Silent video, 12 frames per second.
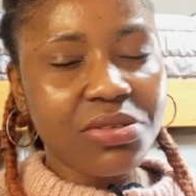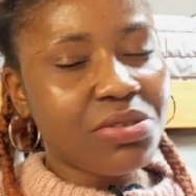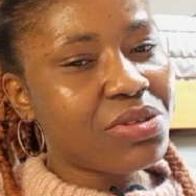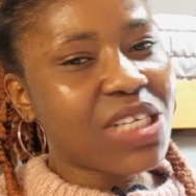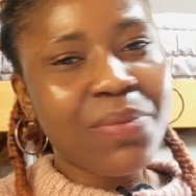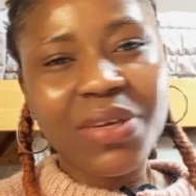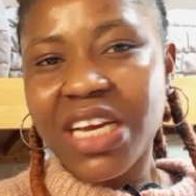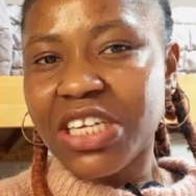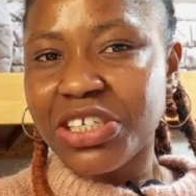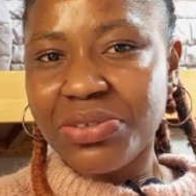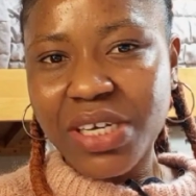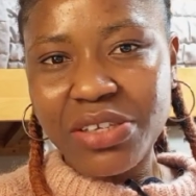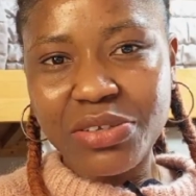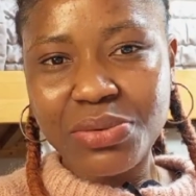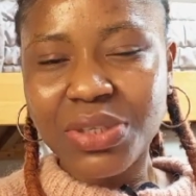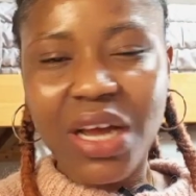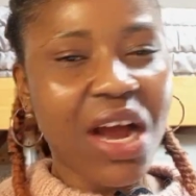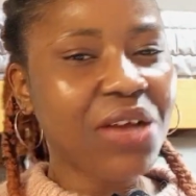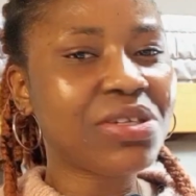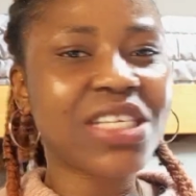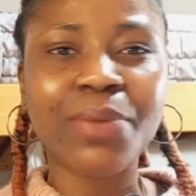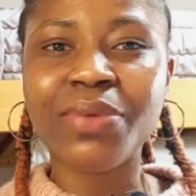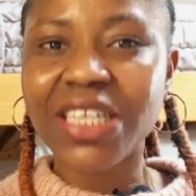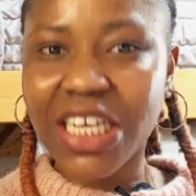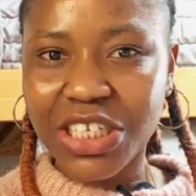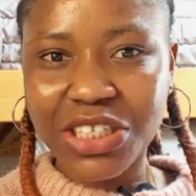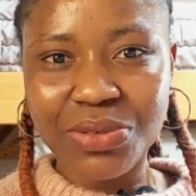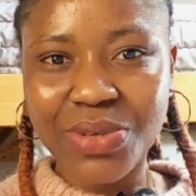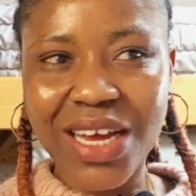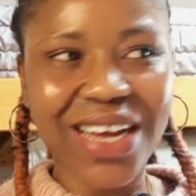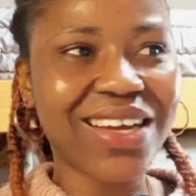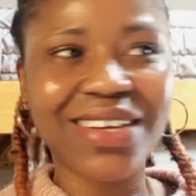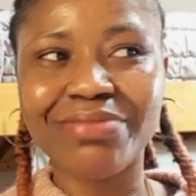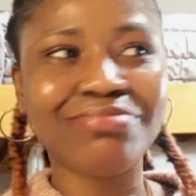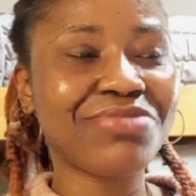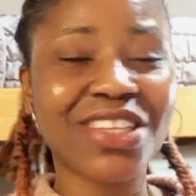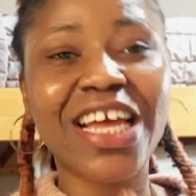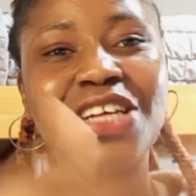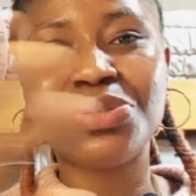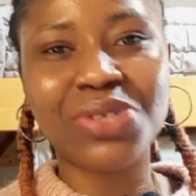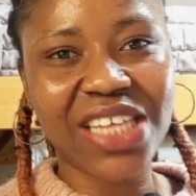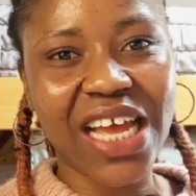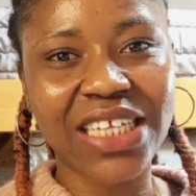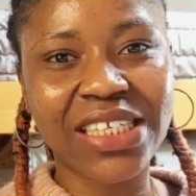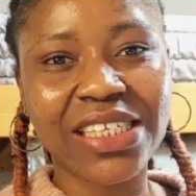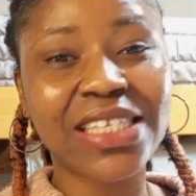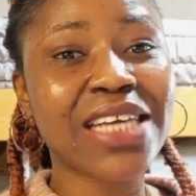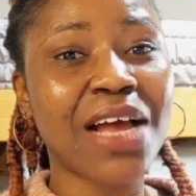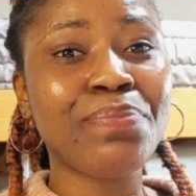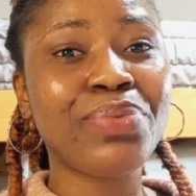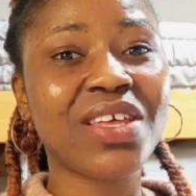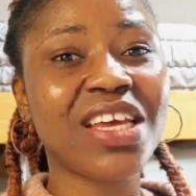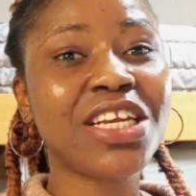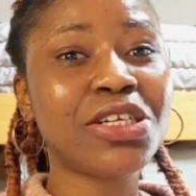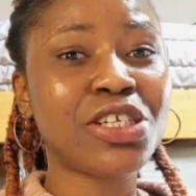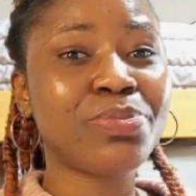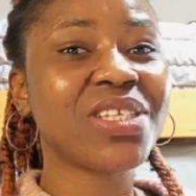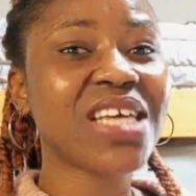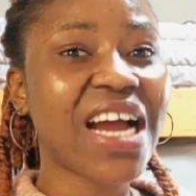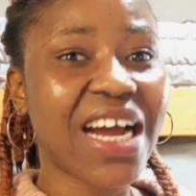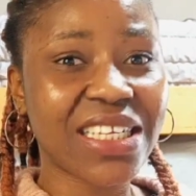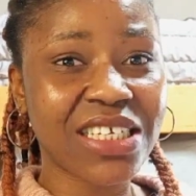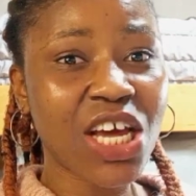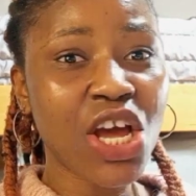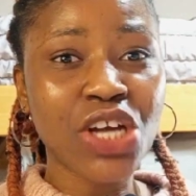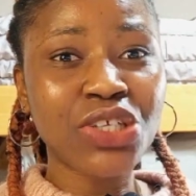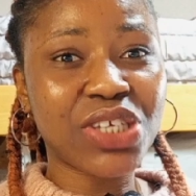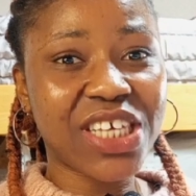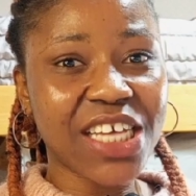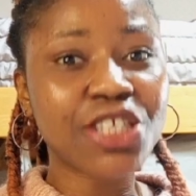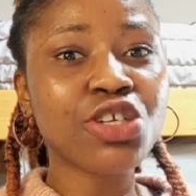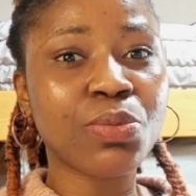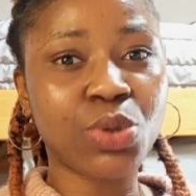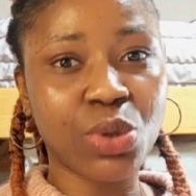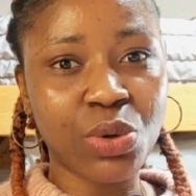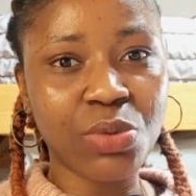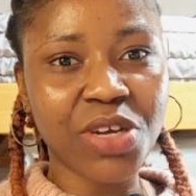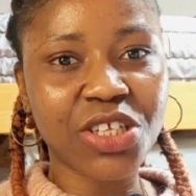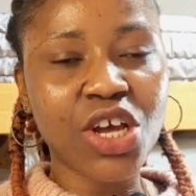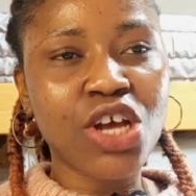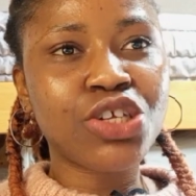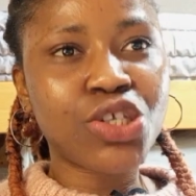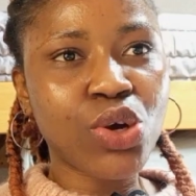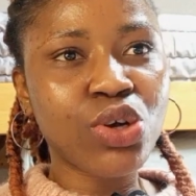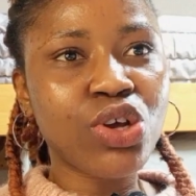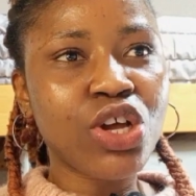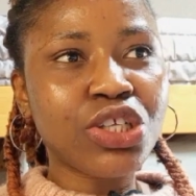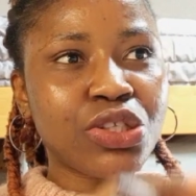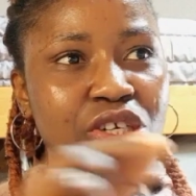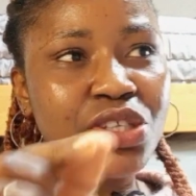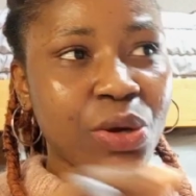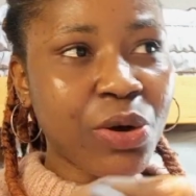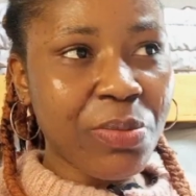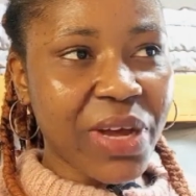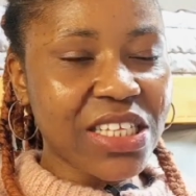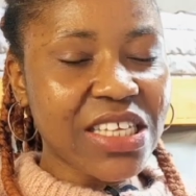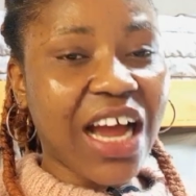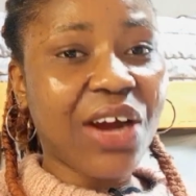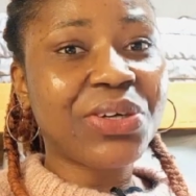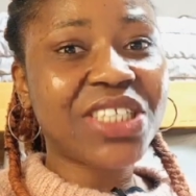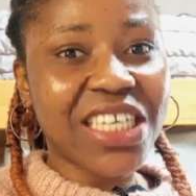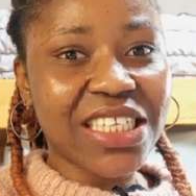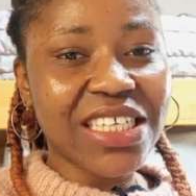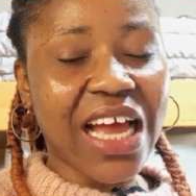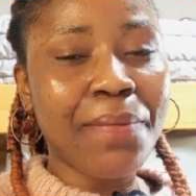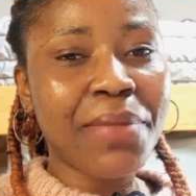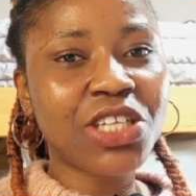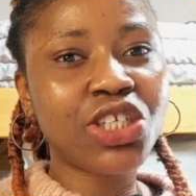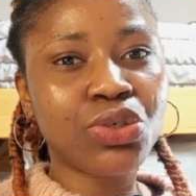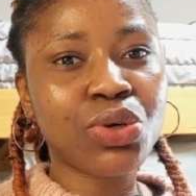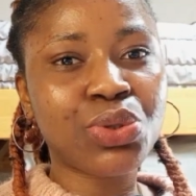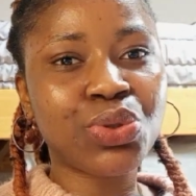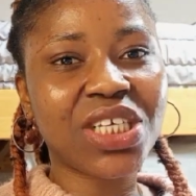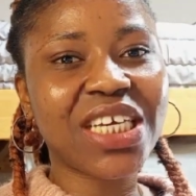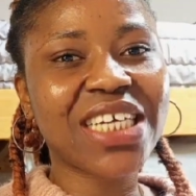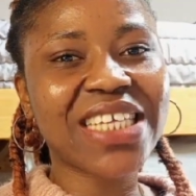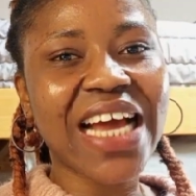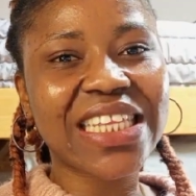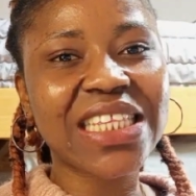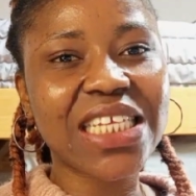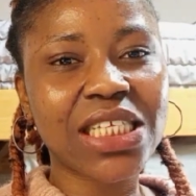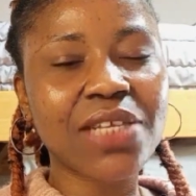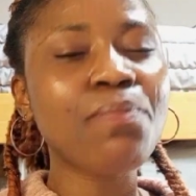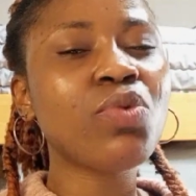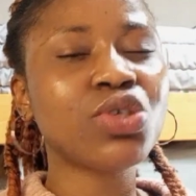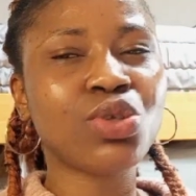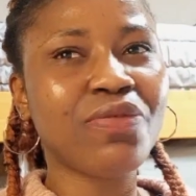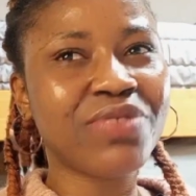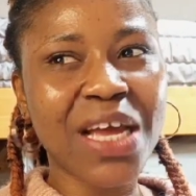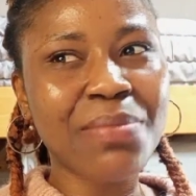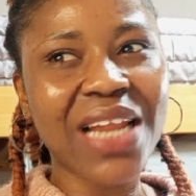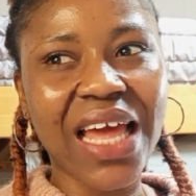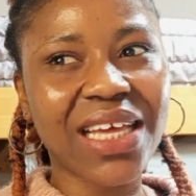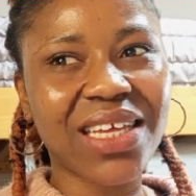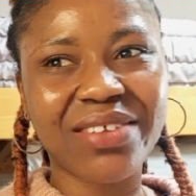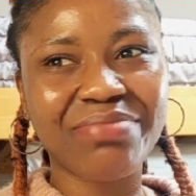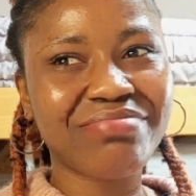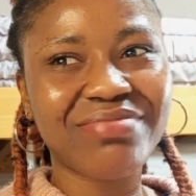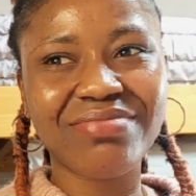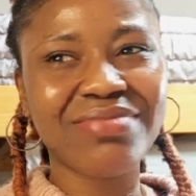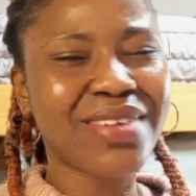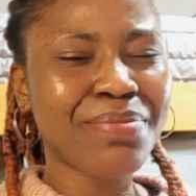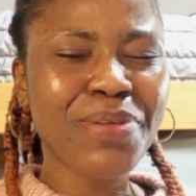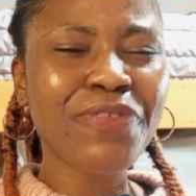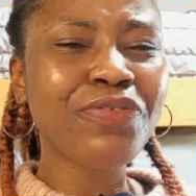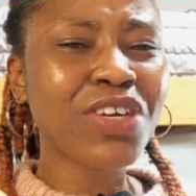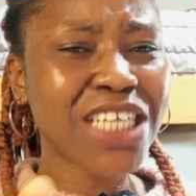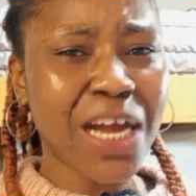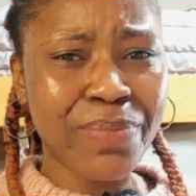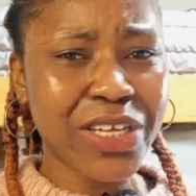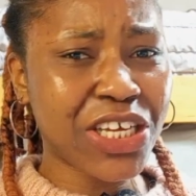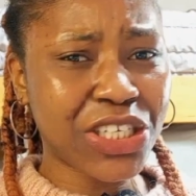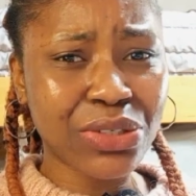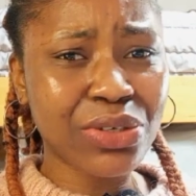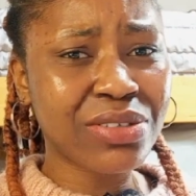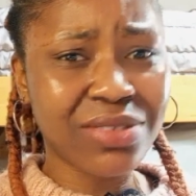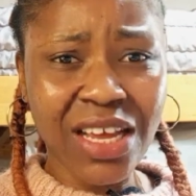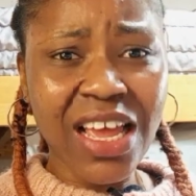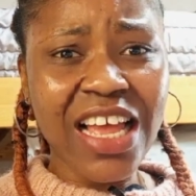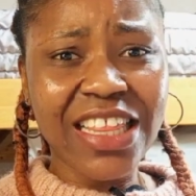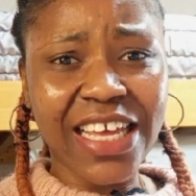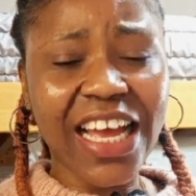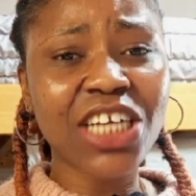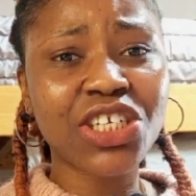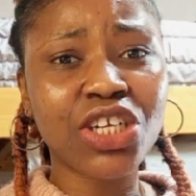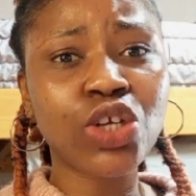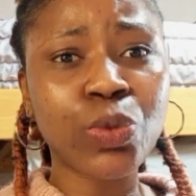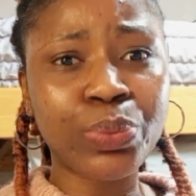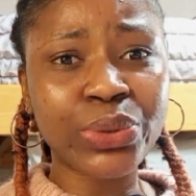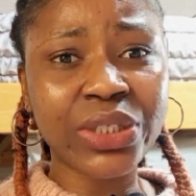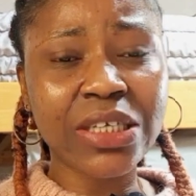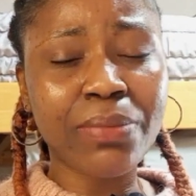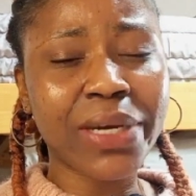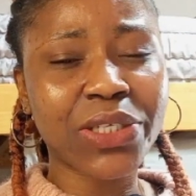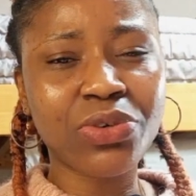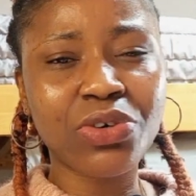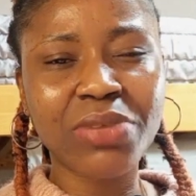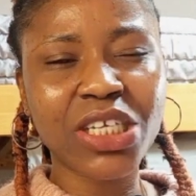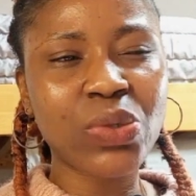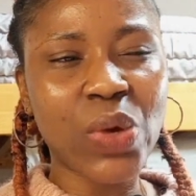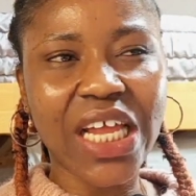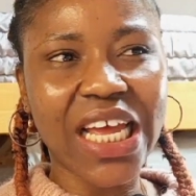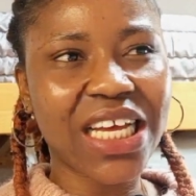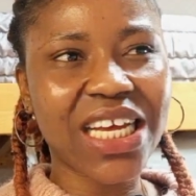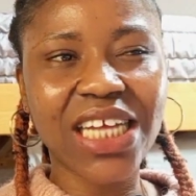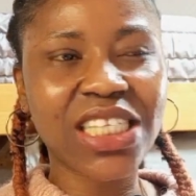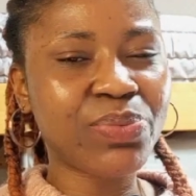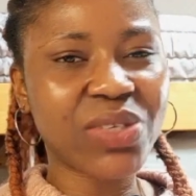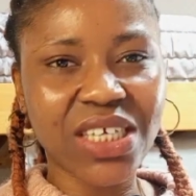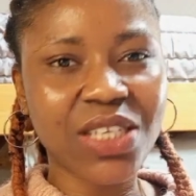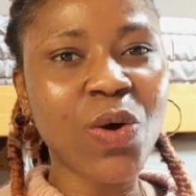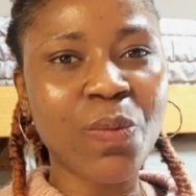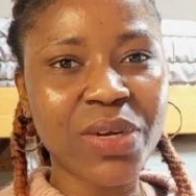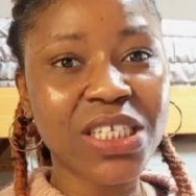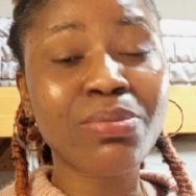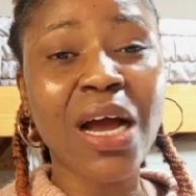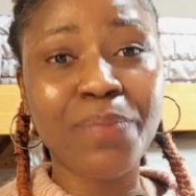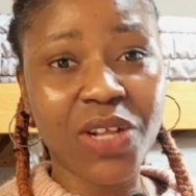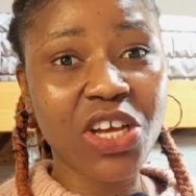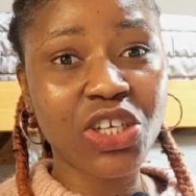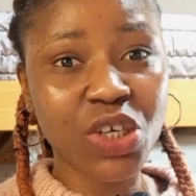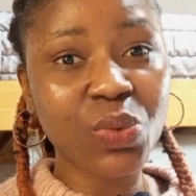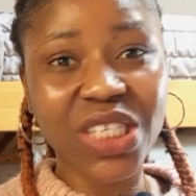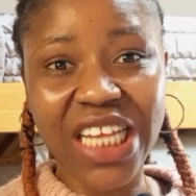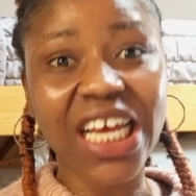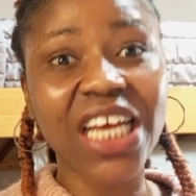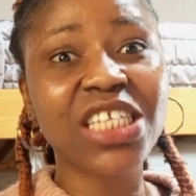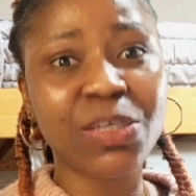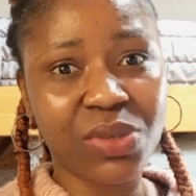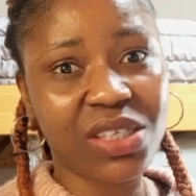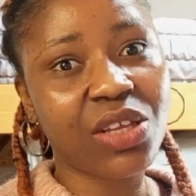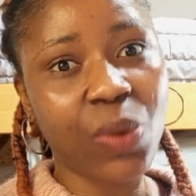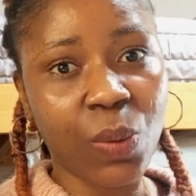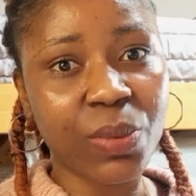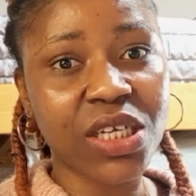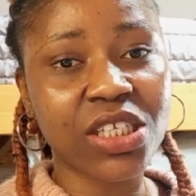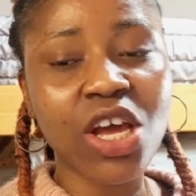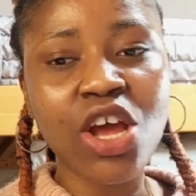You sabi Nigerian school now, and you sabi Nigeria like society, it can be a little bit hard to get some document. So those documents are urgent. I made sure to get at least most of them, like before the application like actually opened. My documents were like 80% complete. My application was like 80% complete.